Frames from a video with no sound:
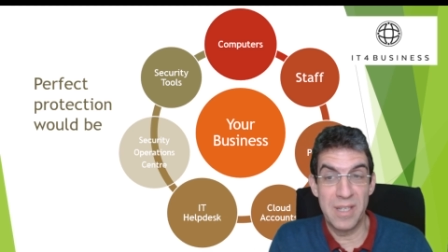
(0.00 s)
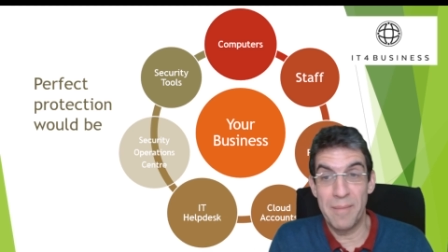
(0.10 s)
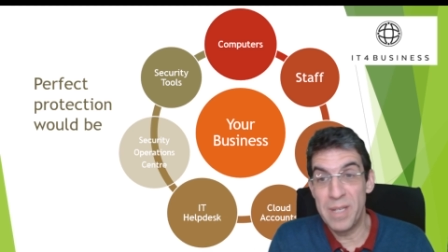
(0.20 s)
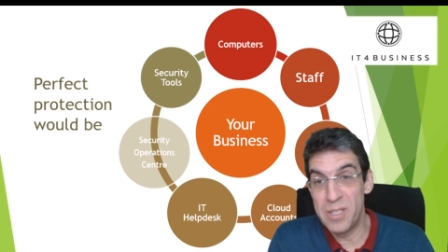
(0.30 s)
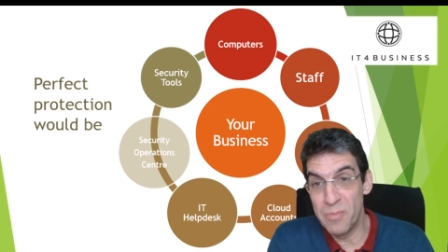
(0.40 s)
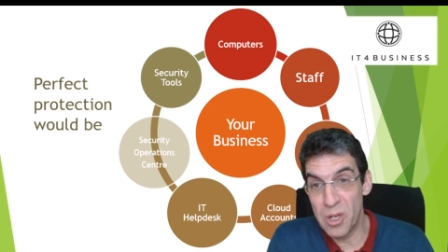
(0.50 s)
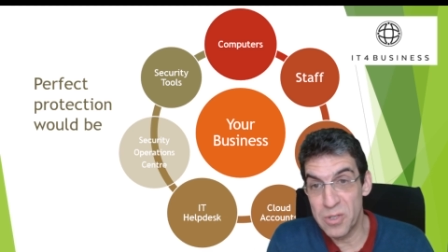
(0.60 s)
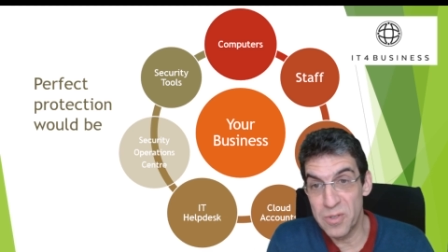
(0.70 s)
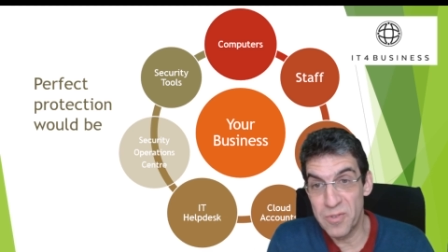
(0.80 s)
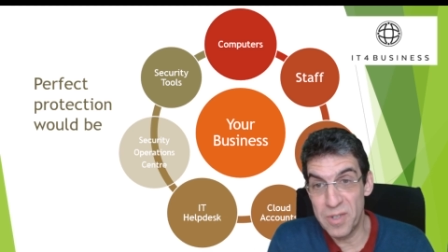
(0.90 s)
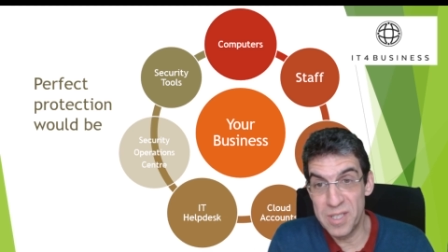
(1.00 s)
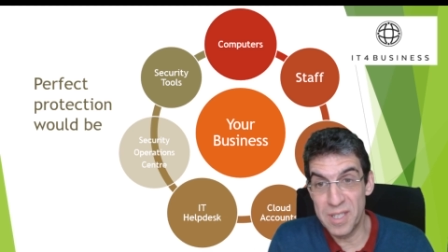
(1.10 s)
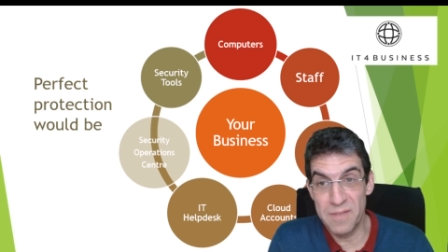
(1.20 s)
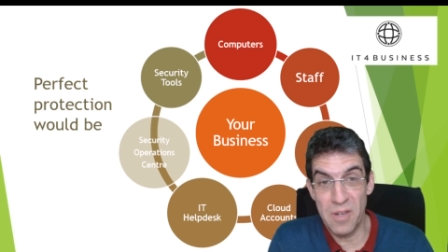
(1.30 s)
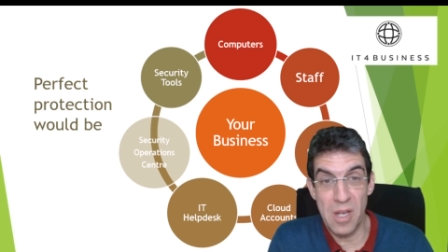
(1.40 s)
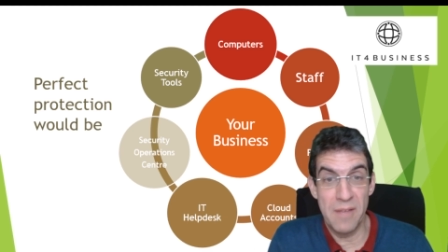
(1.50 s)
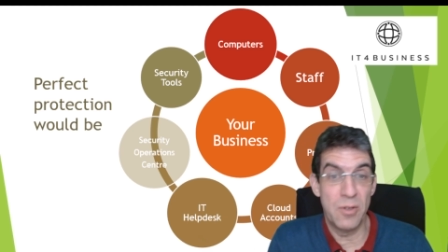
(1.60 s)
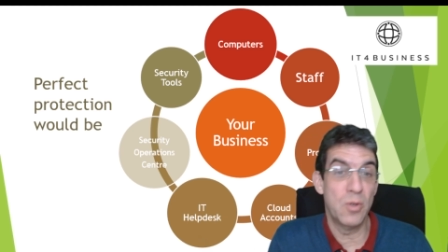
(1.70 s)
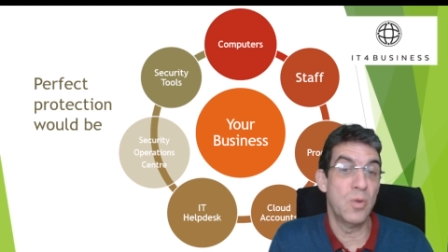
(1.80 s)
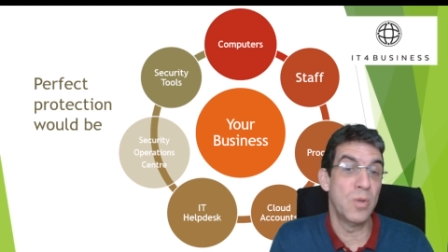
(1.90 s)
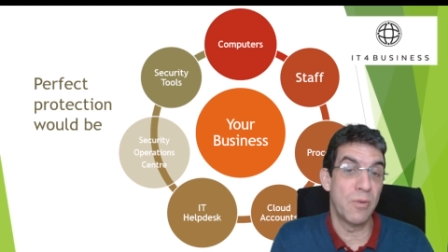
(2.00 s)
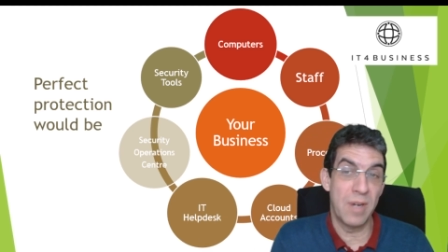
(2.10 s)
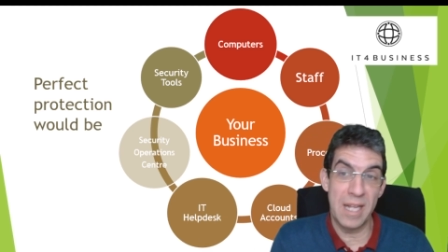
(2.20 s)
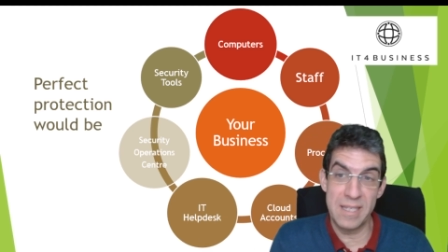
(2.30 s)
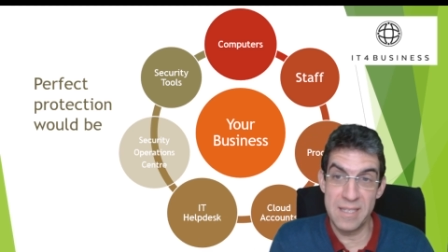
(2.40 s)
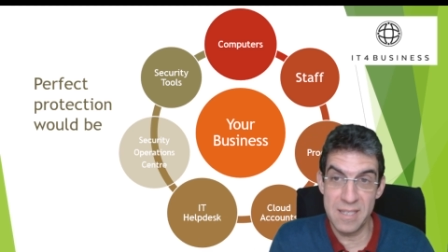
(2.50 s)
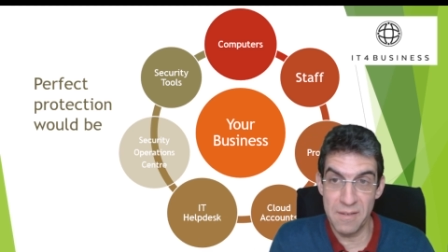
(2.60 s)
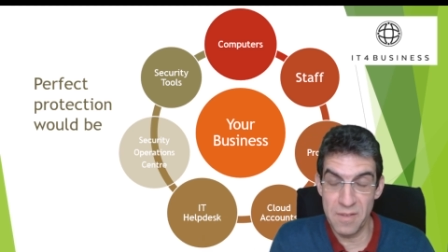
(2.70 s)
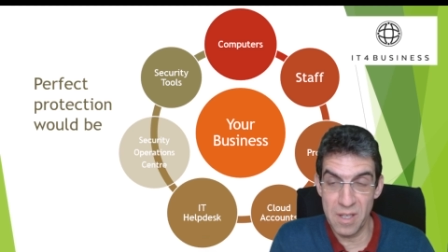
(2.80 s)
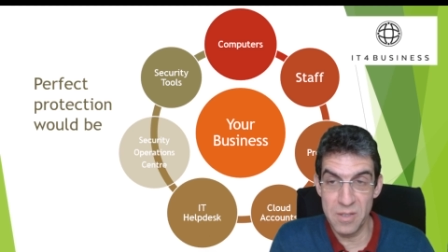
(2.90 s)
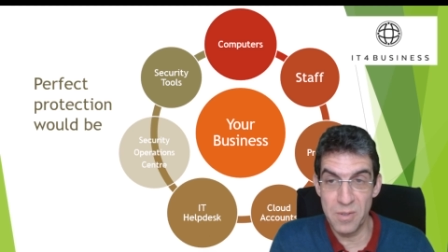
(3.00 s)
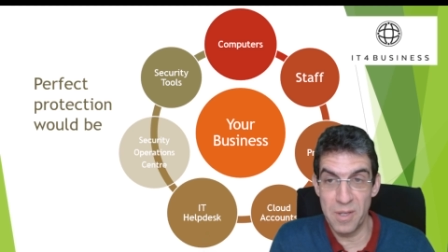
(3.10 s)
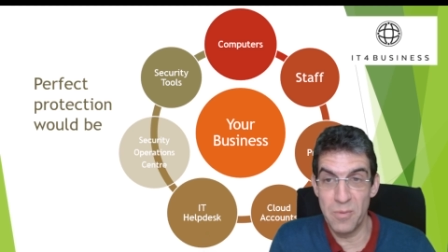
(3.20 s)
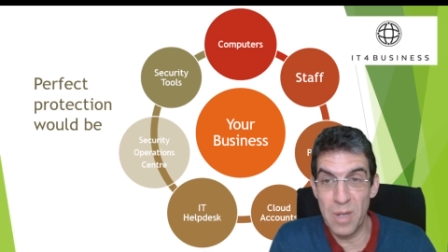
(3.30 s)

That means your Microsoft 365 and all the related stuff that goes with it.